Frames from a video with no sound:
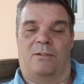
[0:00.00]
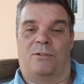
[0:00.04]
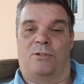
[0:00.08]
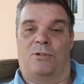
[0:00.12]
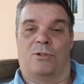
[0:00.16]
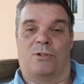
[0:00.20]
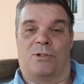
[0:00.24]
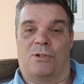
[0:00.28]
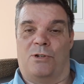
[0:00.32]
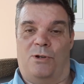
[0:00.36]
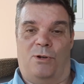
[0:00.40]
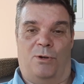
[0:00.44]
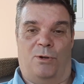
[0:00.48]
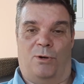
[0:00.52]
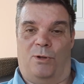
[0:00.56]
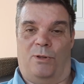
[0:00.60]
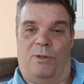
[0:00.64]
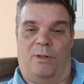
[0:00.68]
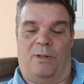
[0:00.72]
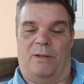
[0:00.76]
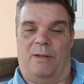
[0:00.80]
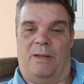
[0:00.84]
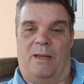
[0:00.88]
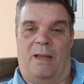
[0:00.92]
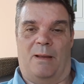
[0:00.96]
doesn't know
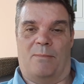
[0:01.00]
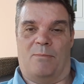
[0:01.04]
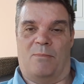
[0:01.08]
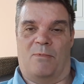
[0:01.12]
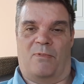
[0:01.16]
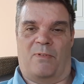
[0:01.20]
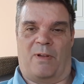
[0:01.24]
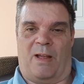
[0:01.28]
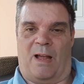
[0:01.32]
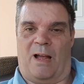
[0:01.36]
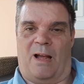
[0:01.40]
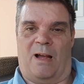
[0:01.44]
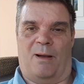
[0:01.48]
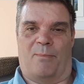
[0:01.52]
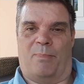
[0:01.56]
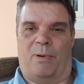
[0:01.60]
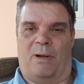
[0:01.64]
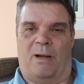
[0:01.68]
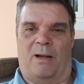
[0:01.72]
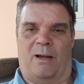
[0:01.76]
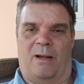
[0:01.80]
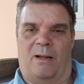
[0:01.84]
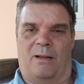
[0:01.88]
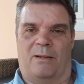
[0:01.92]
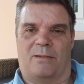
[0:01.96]
the name of car
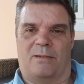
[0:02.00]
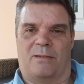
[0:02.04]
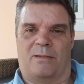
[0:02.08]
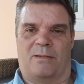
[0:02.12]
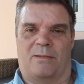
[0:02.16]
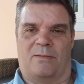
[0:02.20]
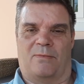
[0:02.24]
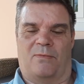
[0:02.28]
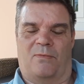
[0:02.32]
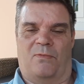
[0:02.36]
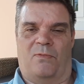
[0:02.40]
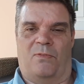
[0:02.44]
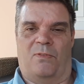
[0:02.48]
parts